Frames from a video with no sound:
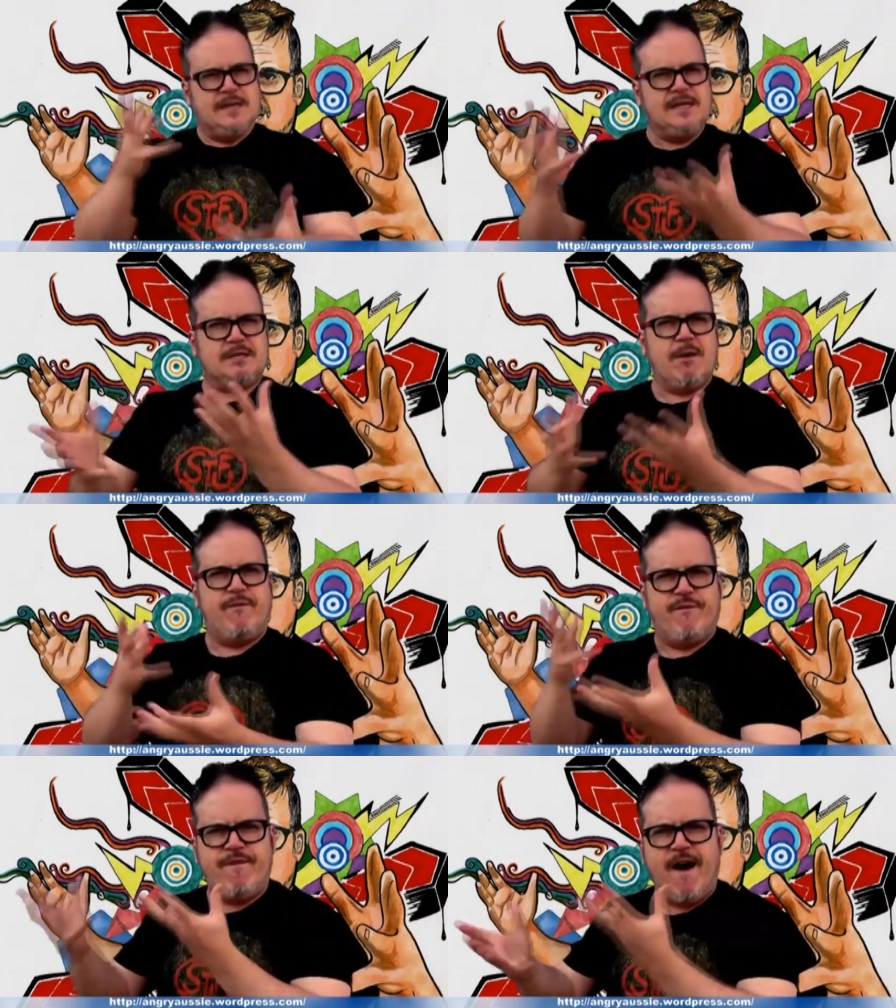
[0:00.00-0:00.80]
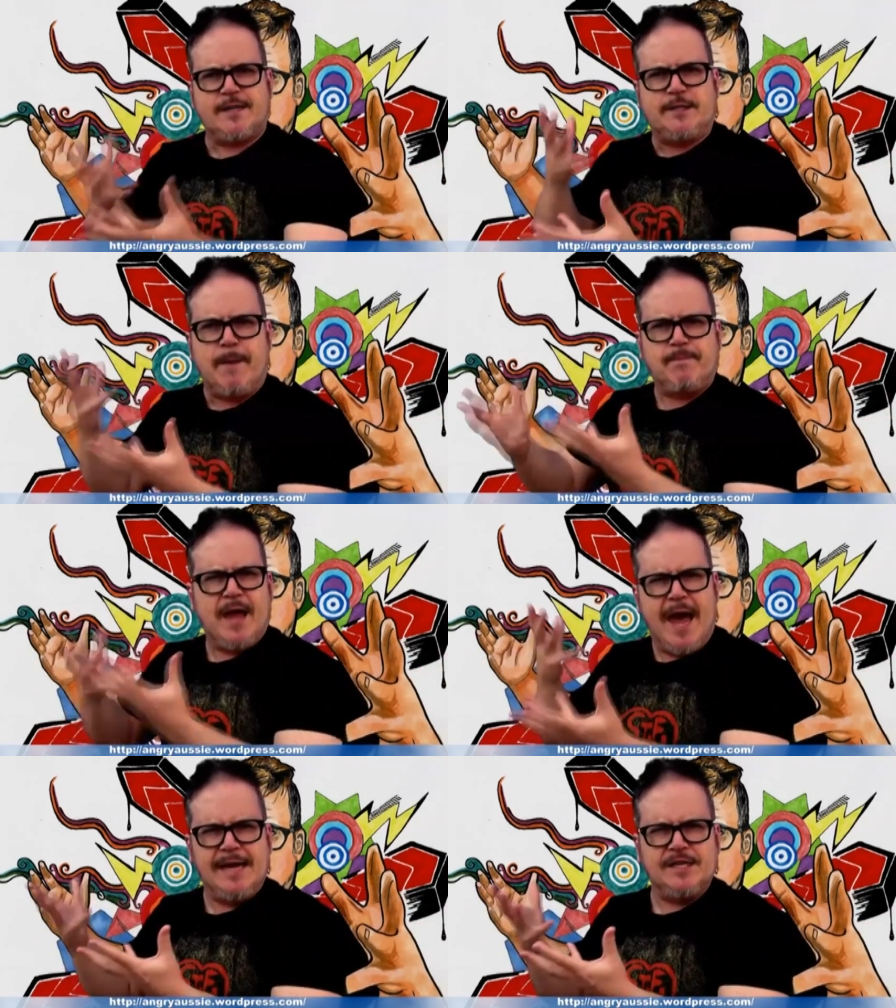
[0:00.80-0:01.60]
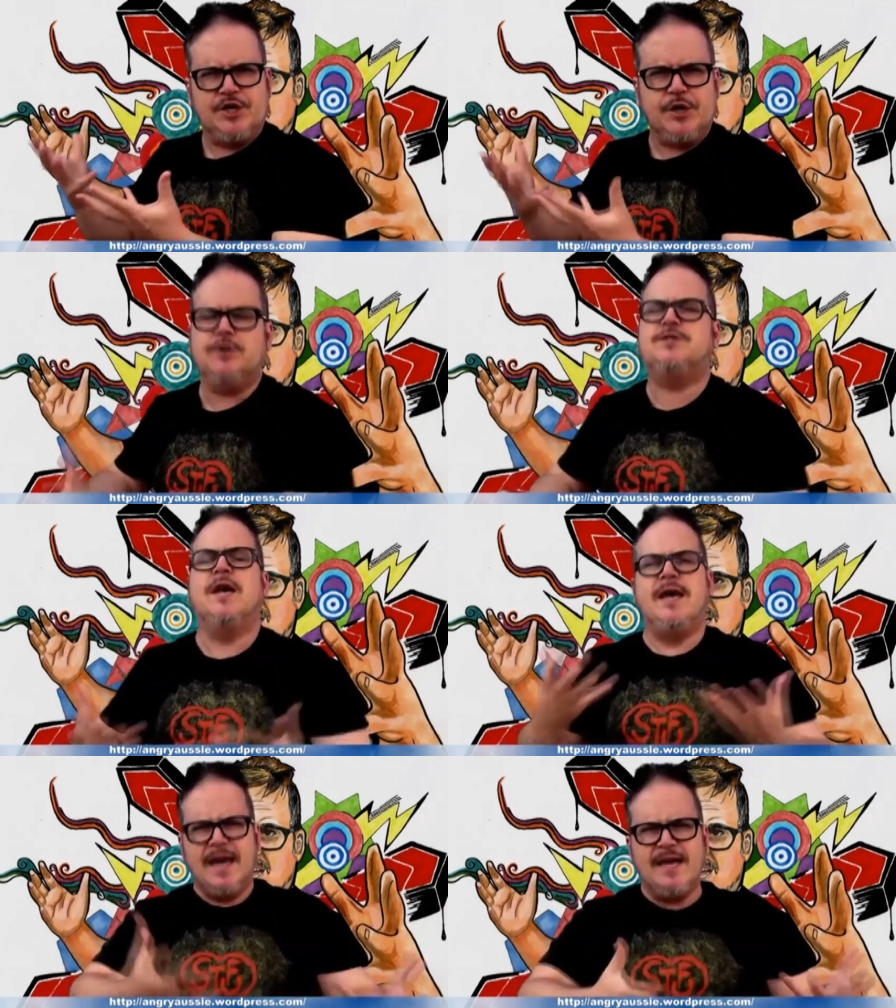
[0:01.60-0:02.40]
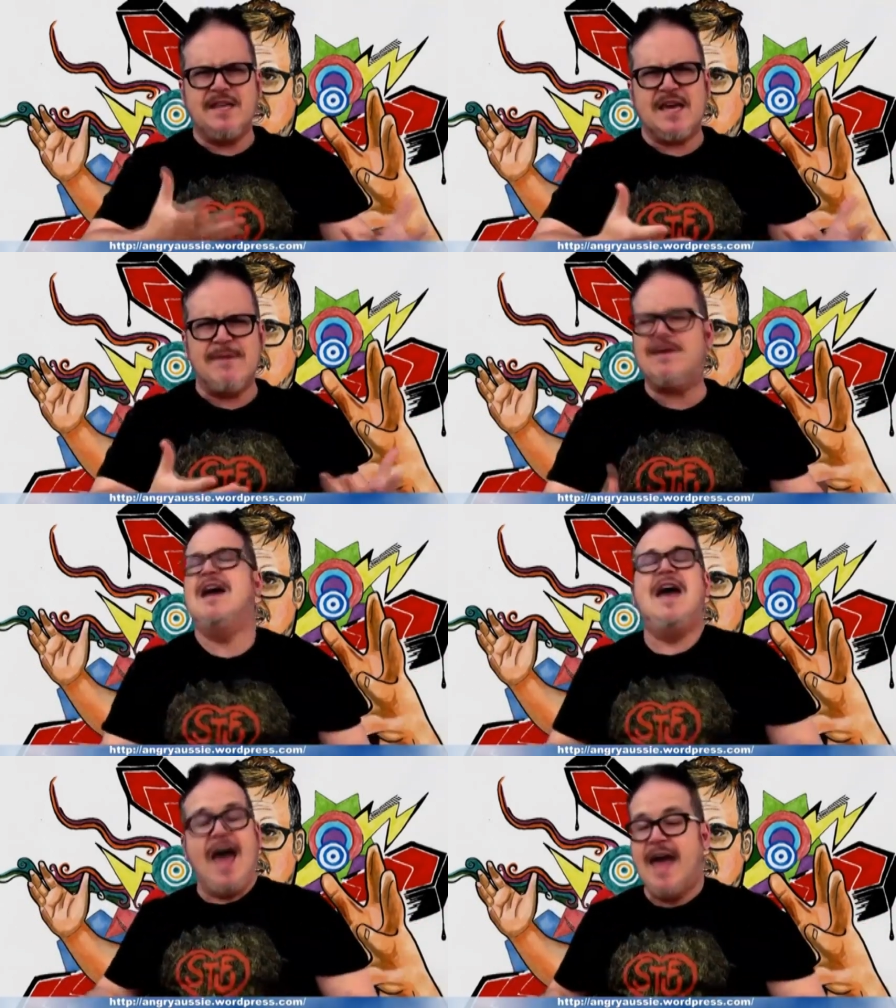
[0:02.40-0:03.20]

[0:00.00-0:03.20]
There's some fucked up attitudes in the game here.